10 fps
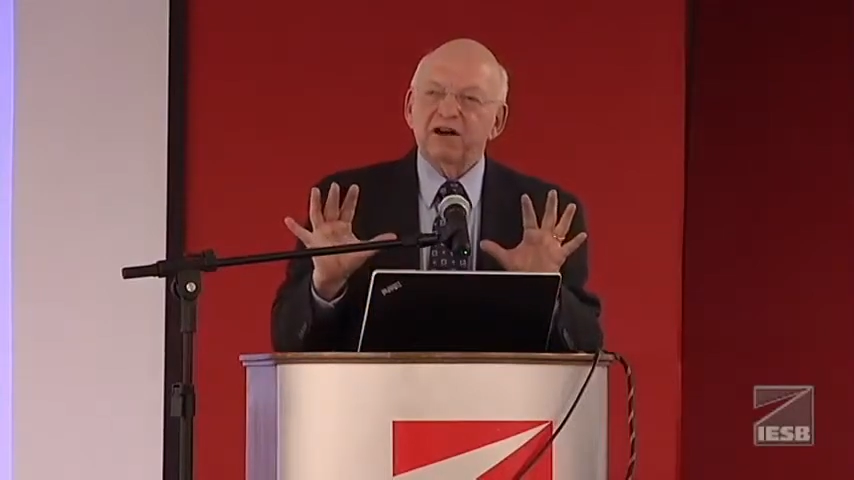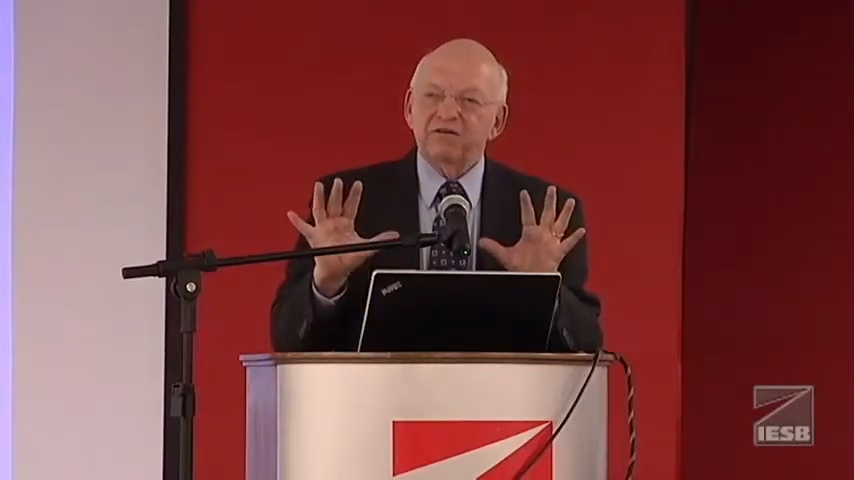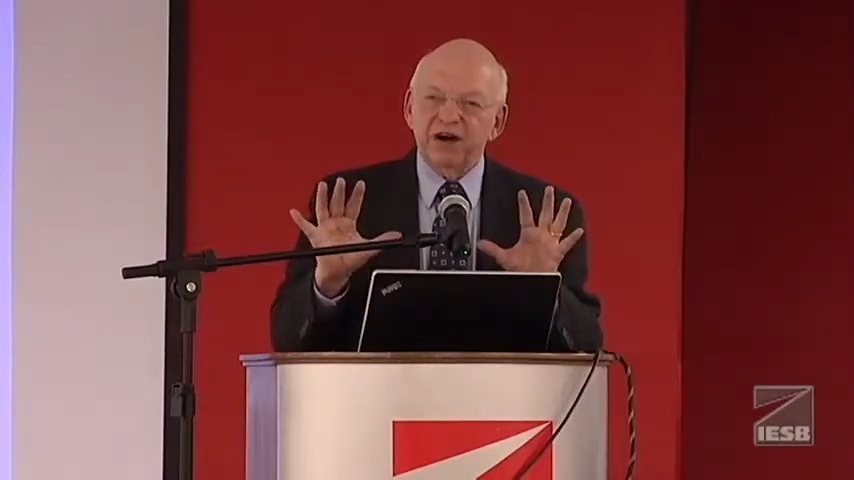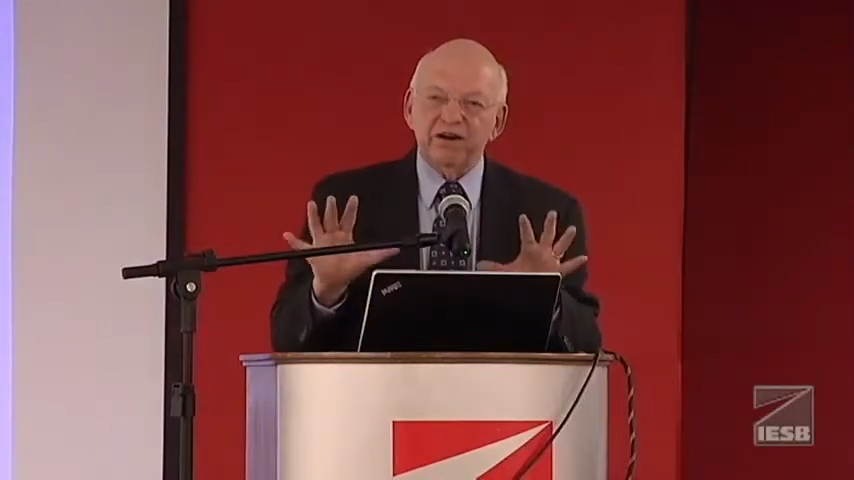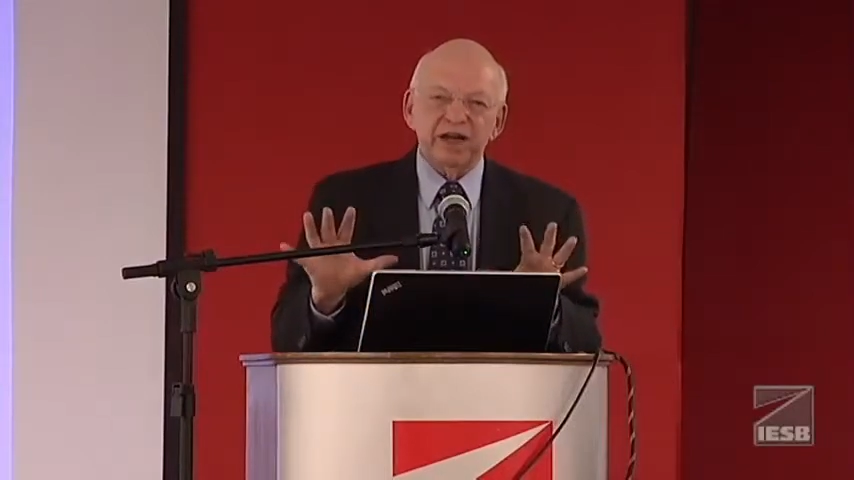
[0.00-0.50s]

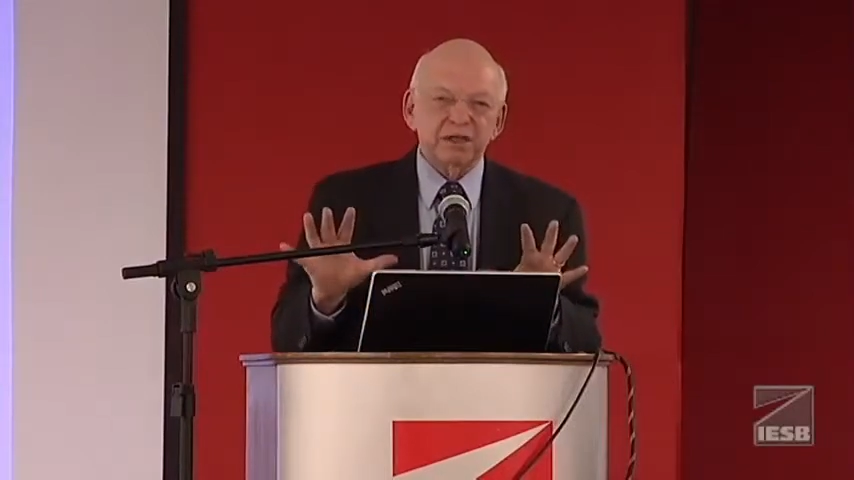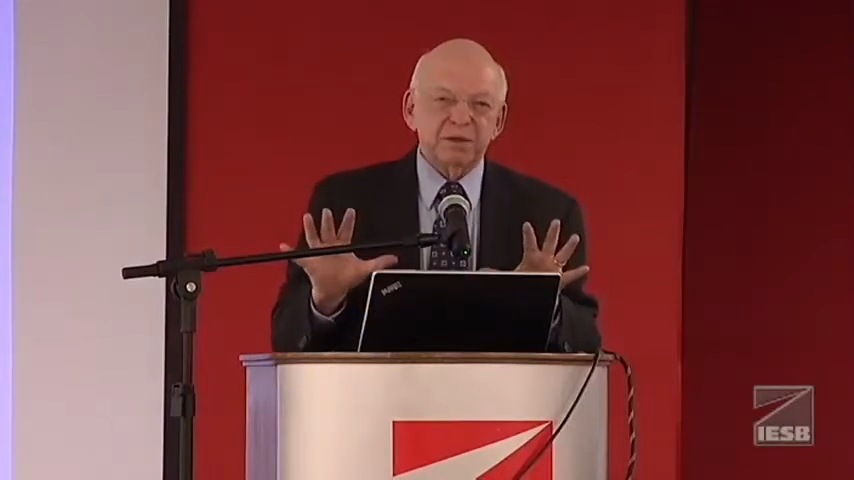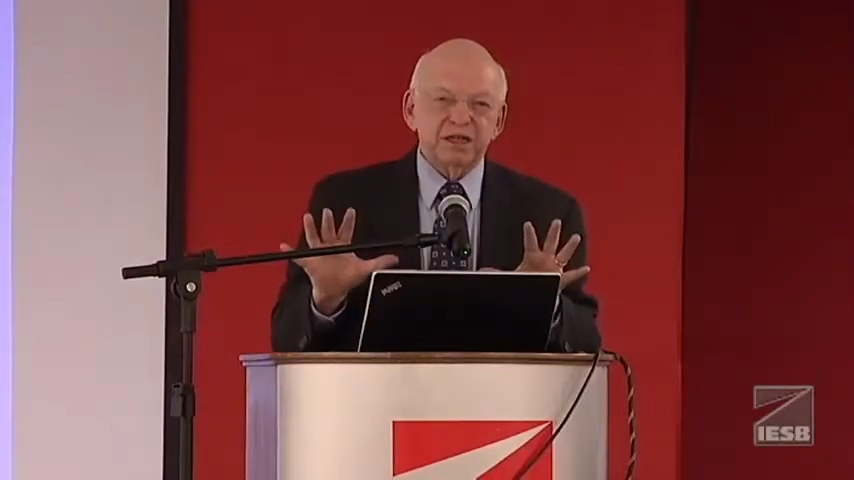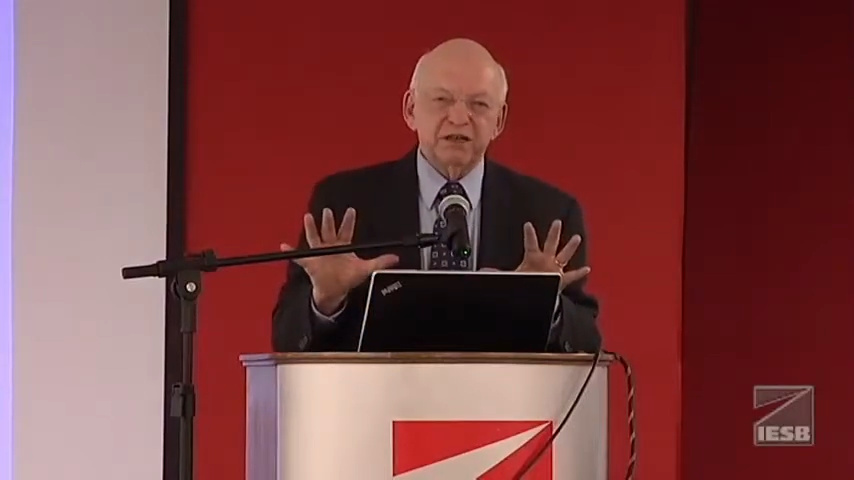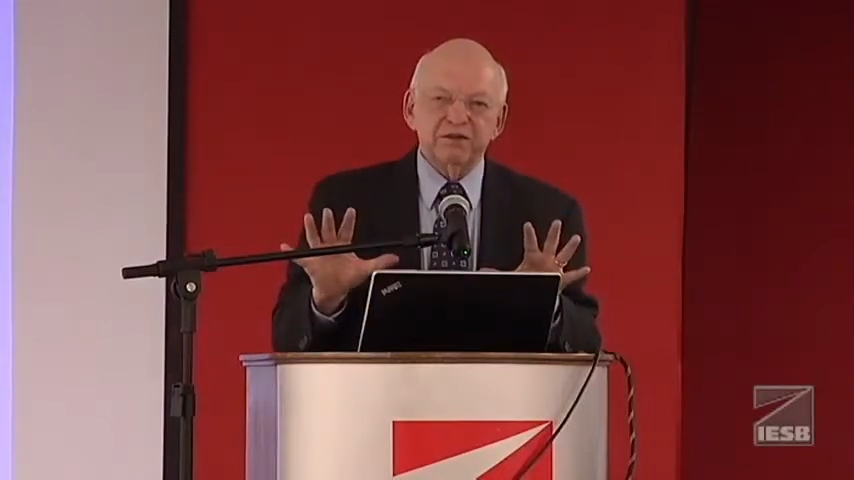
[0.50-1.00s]
Very
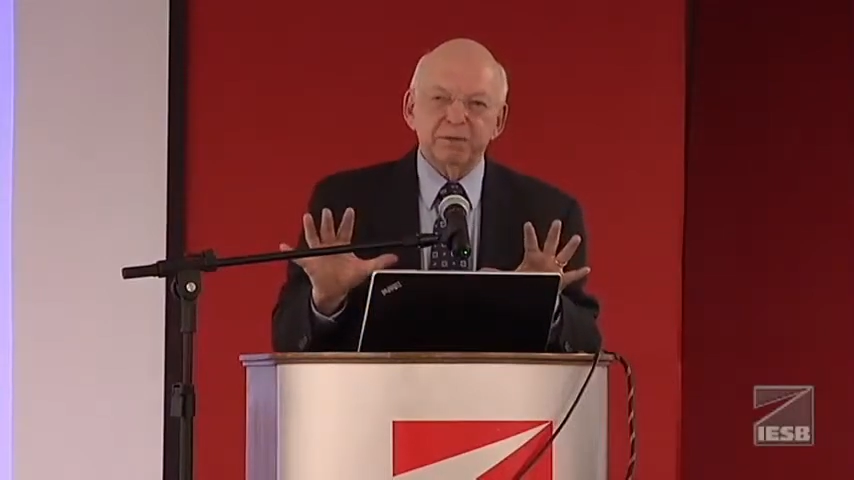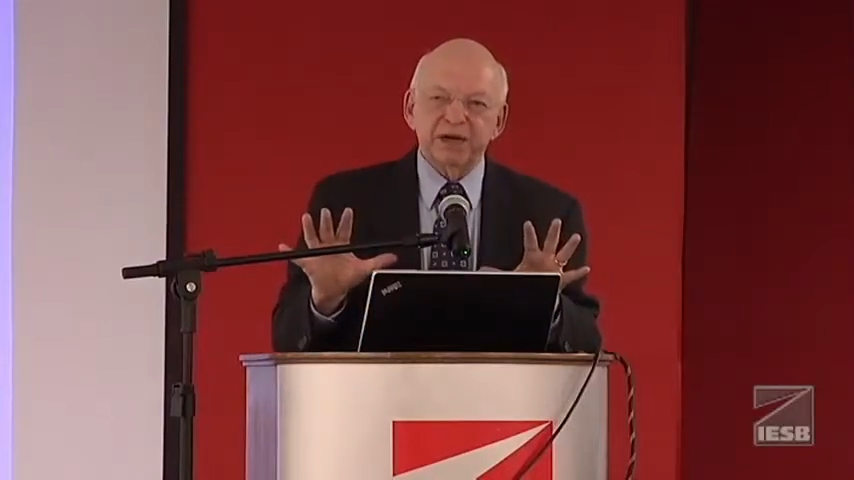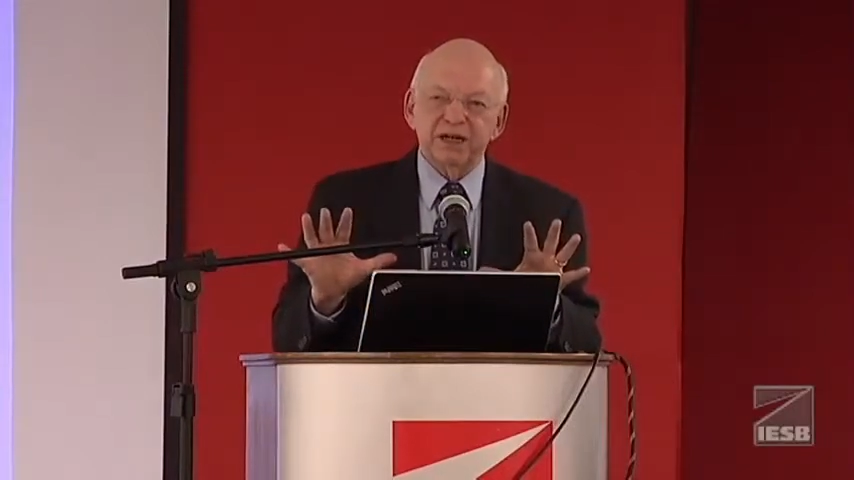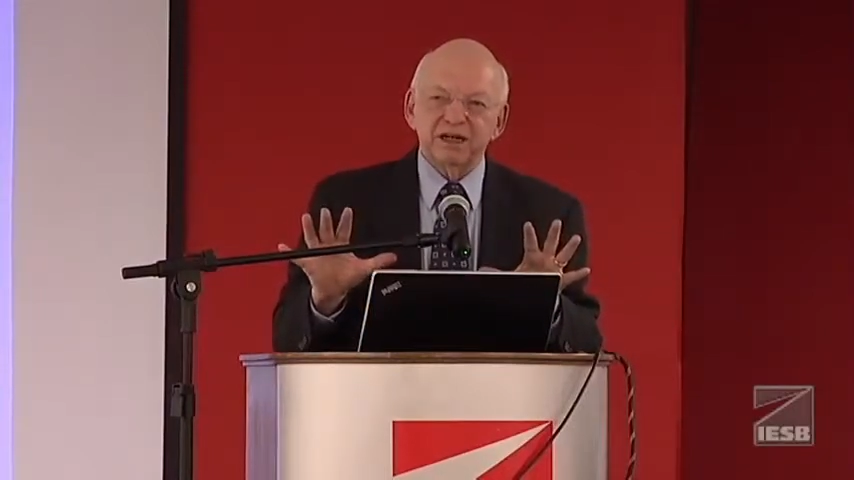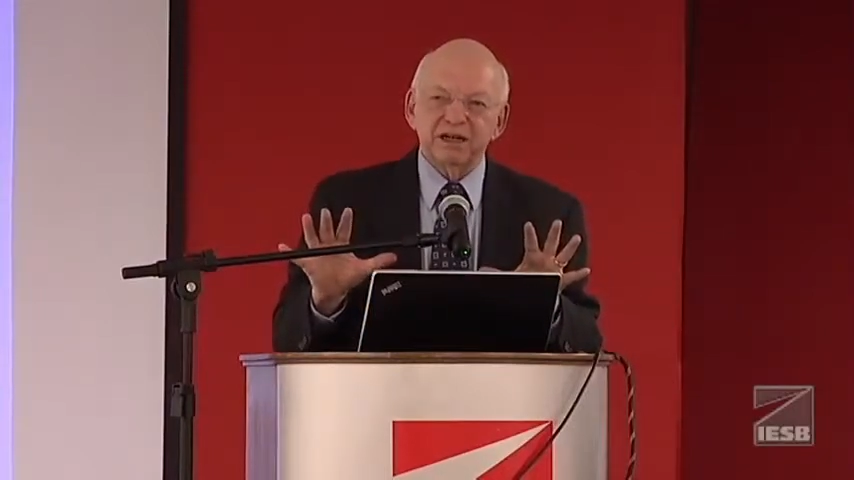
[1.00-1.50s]
expensive to
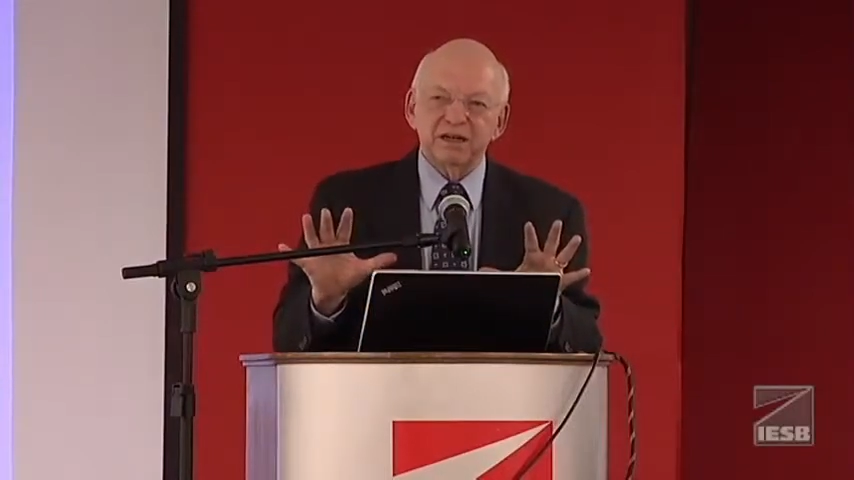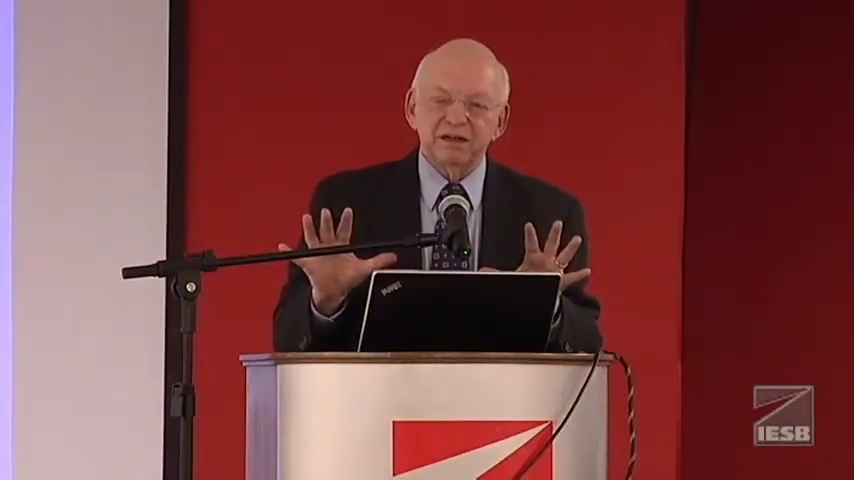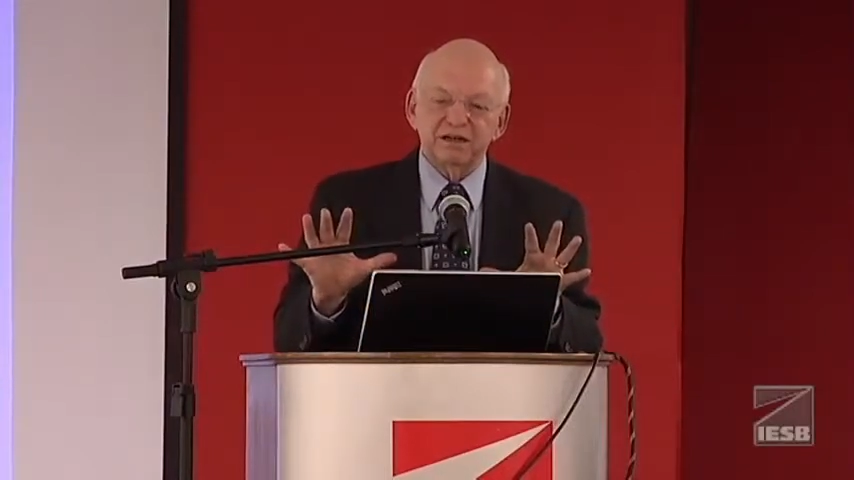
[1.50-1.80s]
build,